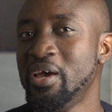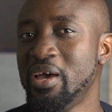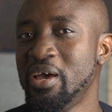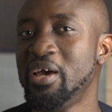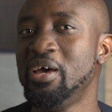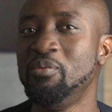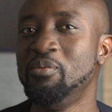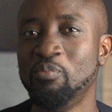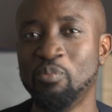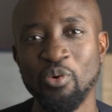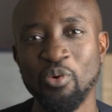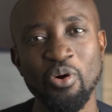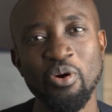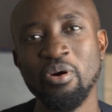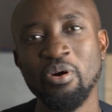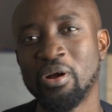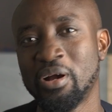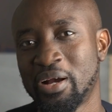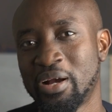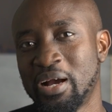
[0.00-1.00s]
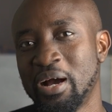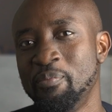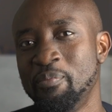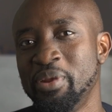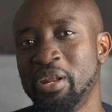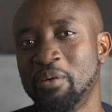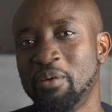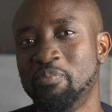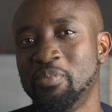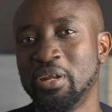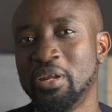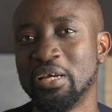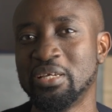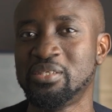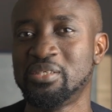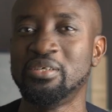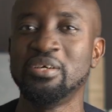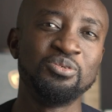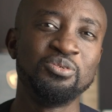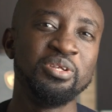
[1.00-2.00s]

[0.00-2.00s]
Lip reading: and more, coming up next.